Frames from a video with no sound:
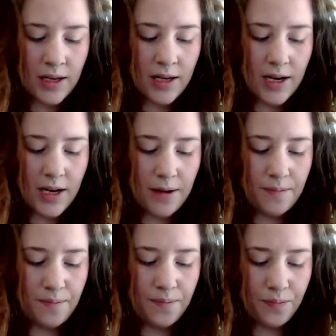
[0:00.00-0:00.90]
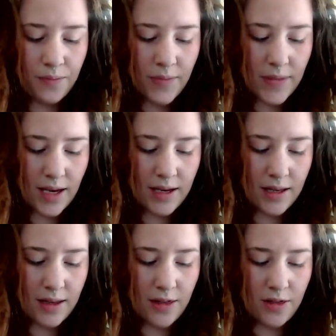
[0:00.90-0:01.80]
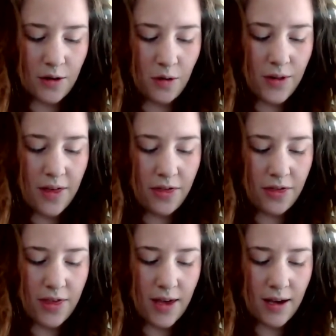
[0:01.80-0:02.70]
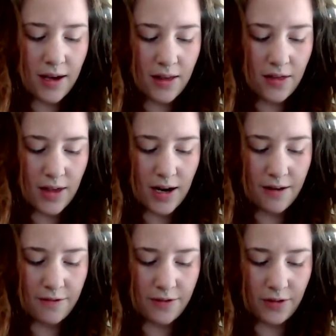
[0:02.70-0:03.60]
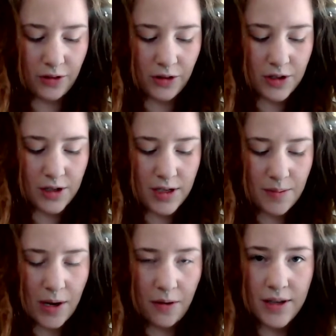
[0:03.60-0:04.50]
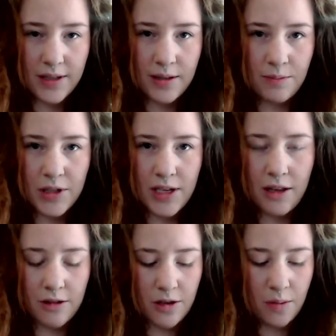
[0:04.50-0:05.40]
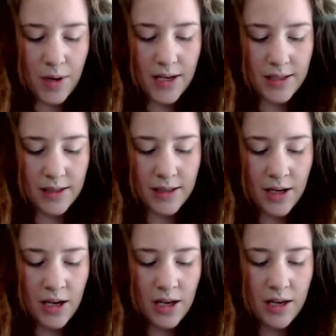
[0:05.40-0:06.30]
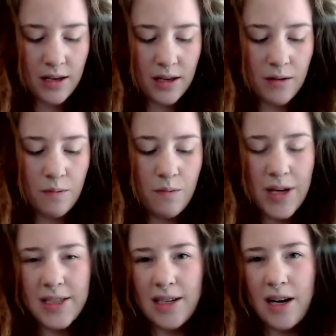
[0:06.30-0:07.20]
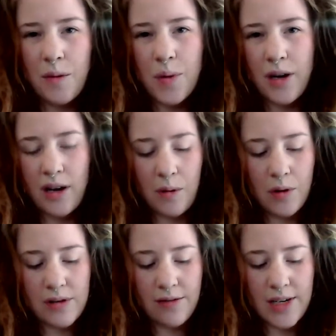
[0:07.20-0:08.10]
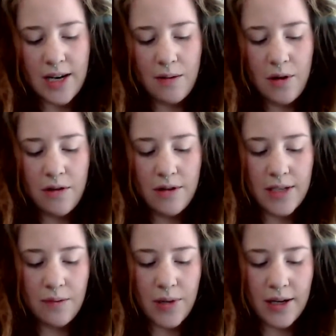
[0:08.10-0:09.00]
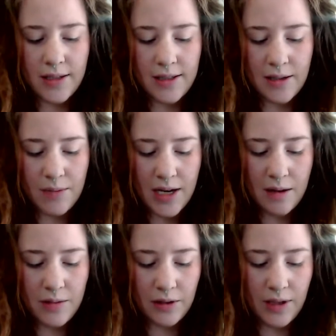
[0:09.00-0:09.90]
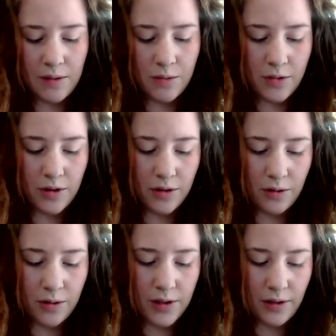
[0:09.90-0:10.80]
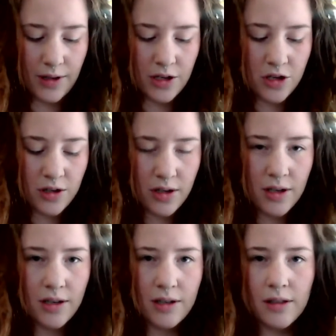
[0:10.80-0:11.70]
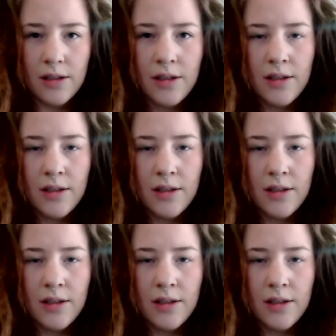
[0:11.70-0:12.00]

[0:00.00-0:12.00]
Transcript: The only thing that I've learned about this particular toothpaste is mix it up almost every time you use it, because sometimes you'll get more oil than sugar or